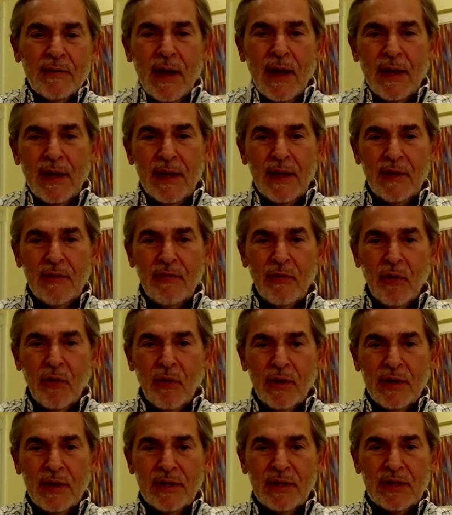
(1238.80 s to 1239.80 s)

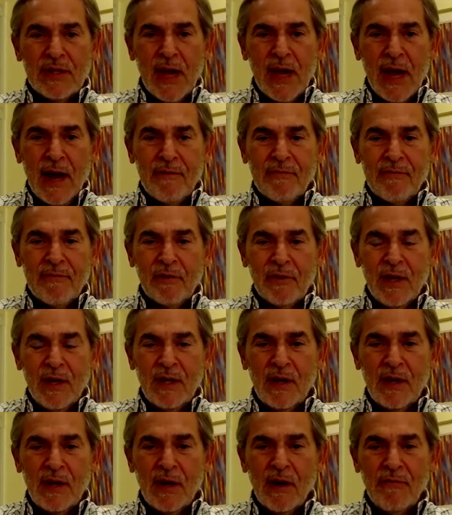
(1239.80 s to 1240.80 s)
influence after
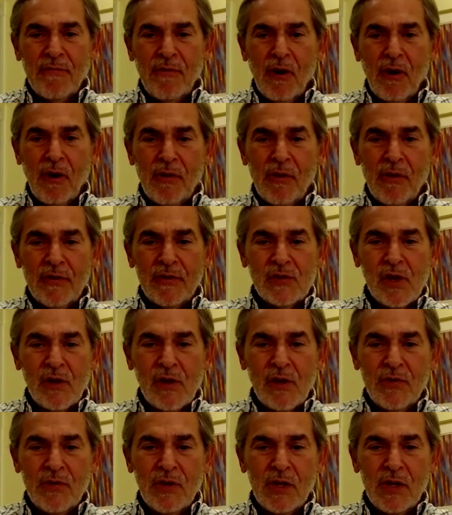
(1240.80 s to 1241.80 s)
the fall of the
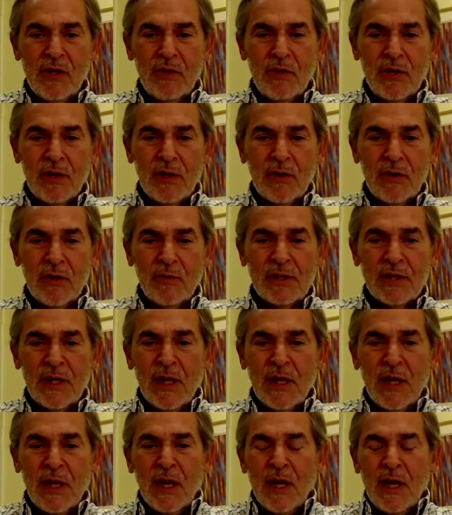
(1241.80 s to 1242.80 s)
Soviet Union was
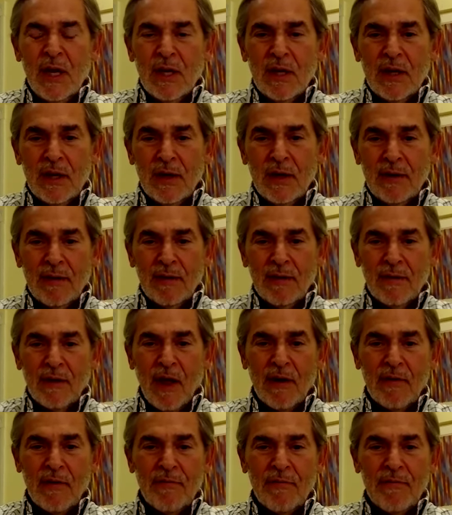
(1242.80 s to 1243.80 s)
a
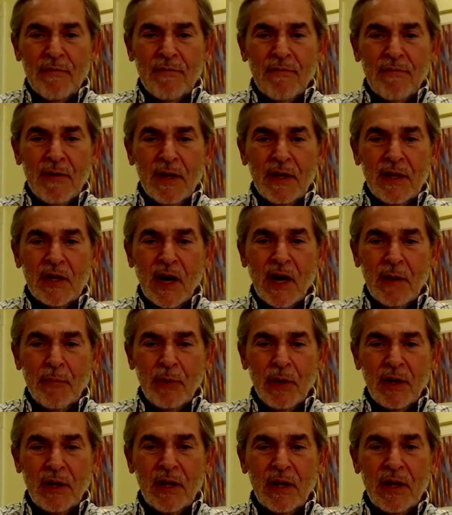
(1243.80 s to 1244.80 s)
lot of
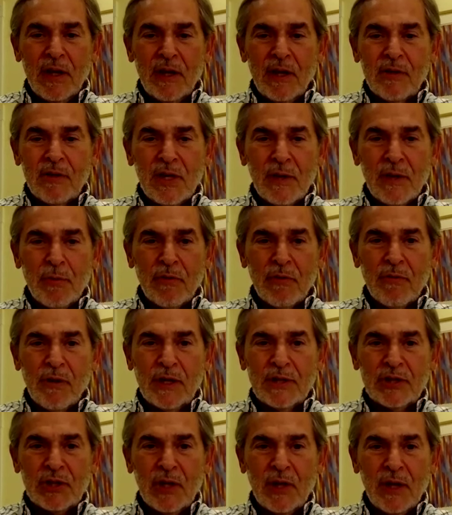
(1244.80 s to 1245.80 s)
incompetent leadership in
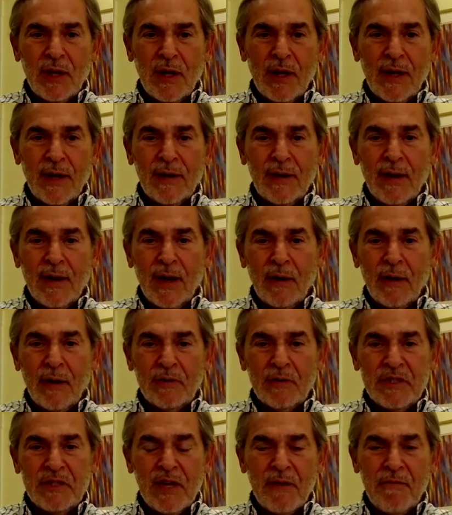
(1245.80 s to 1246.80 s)
Russia, and I
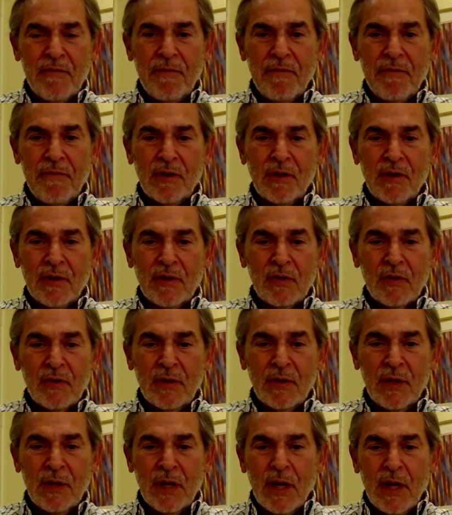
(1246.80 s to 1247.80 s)
would say failure to
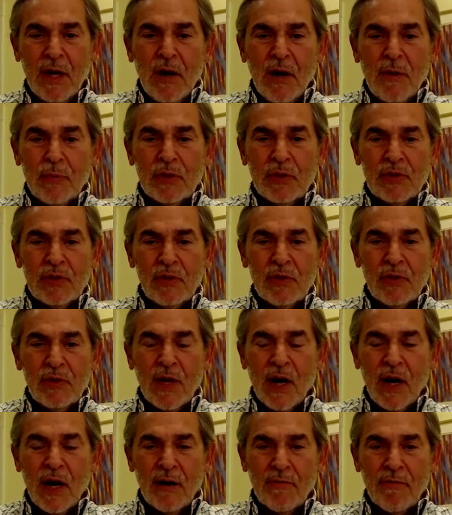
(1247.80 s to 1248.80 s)
pursue the
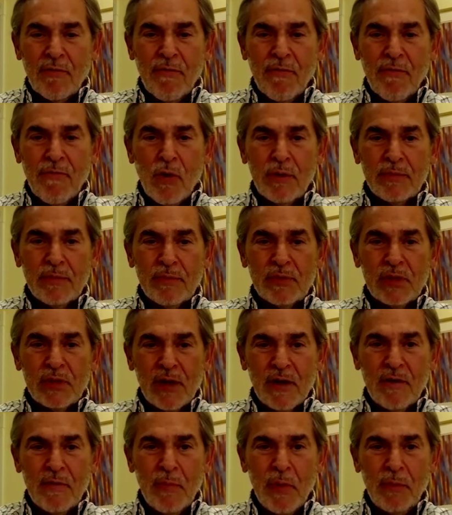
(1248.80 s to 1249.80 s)
kind of reforms that
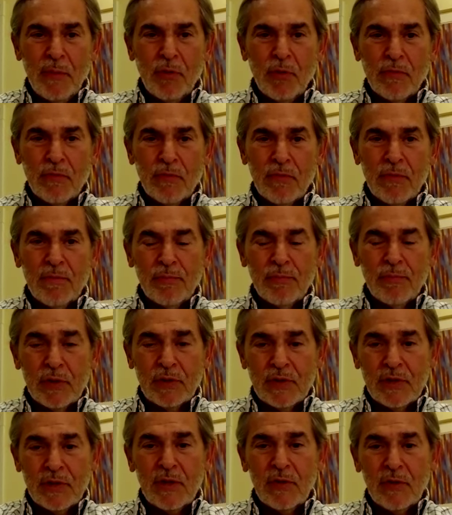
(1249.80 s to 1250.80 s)
other people
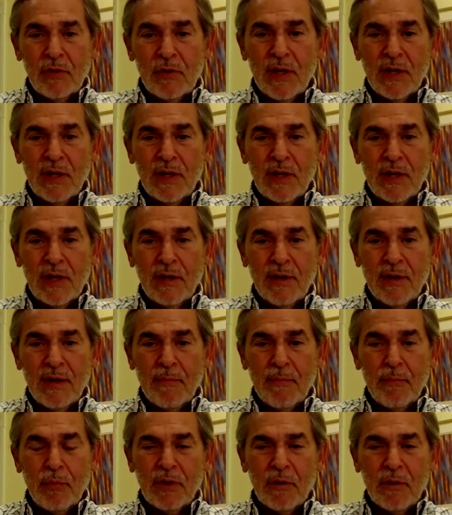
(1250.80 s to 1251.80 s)
pursued
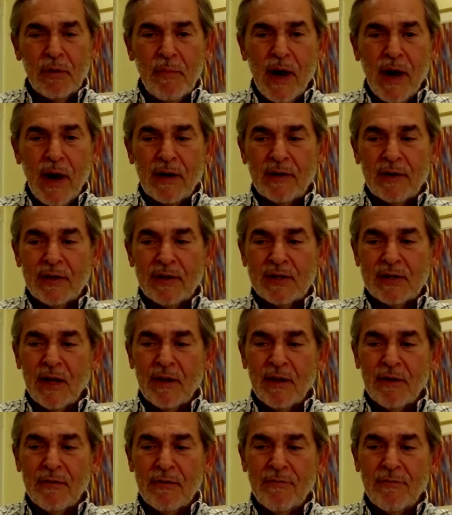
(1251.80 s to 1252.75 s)
that put them back on a solid